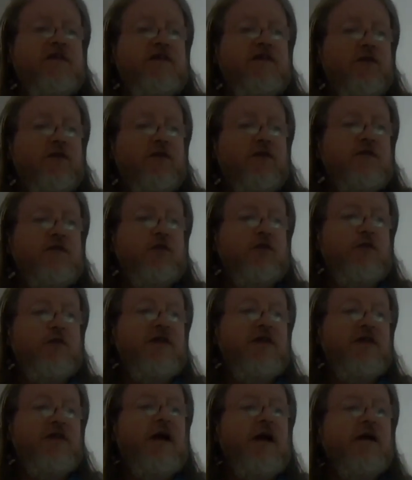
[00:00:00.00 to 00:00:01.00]
zones, or
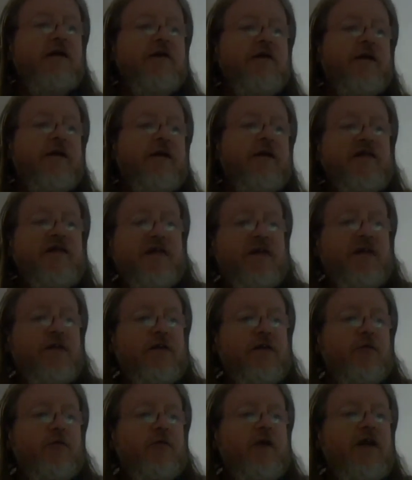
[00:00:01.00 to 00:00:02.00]
the RMZ,
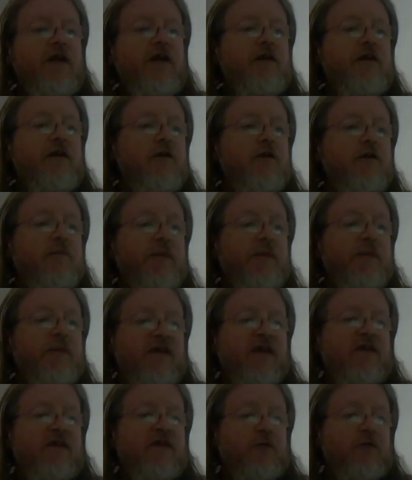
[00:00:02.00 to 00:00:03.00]
the radio
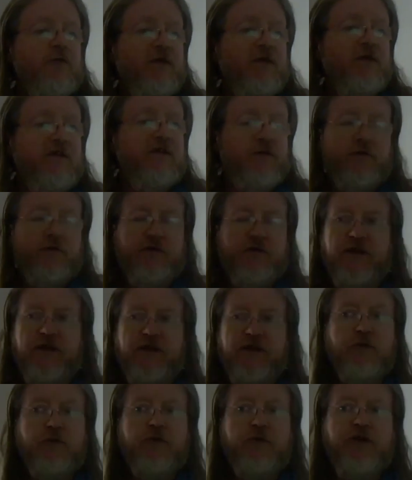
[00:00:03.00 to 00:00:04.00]
mandatory zones that
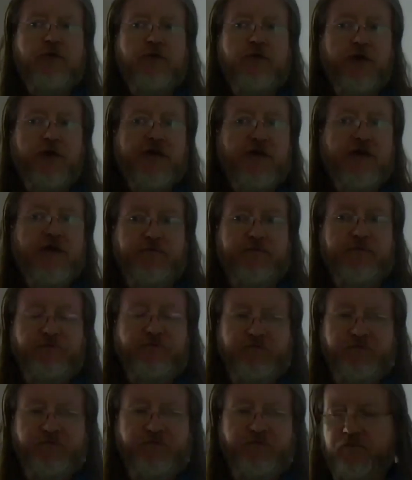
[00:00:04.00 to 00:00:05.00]
you will be crossing.
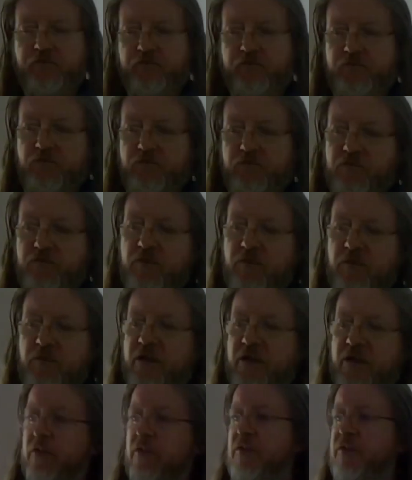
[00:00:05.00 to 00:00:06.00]

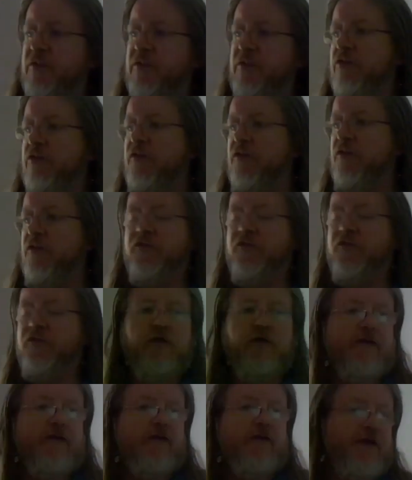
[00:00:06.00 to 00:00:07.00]
They will be useful for a
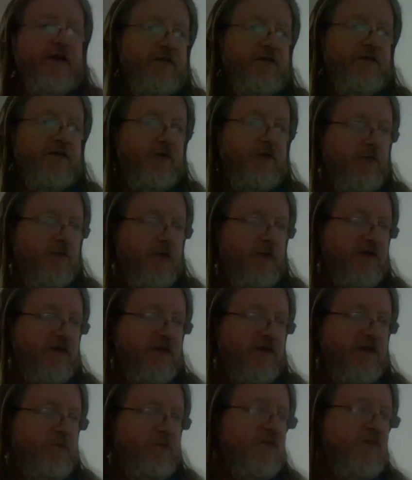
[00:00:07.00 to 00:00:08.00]
little later, you will see.
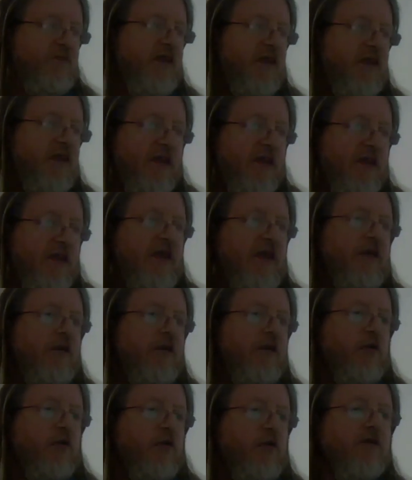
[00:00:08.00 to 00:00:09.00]

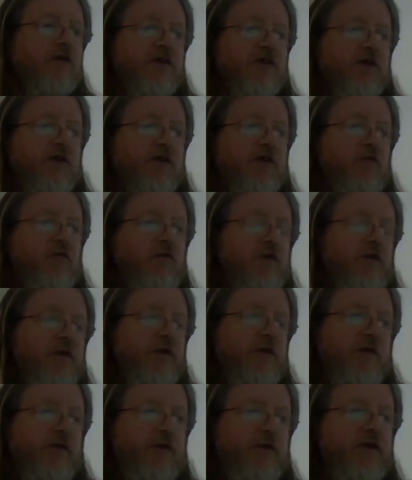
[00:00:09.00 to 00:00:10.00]
Also,
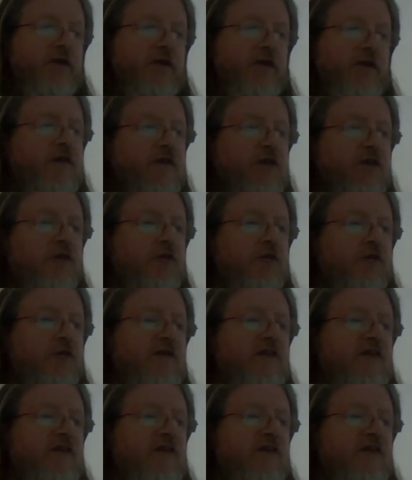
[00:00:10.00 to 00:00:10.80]
a very good thing to do is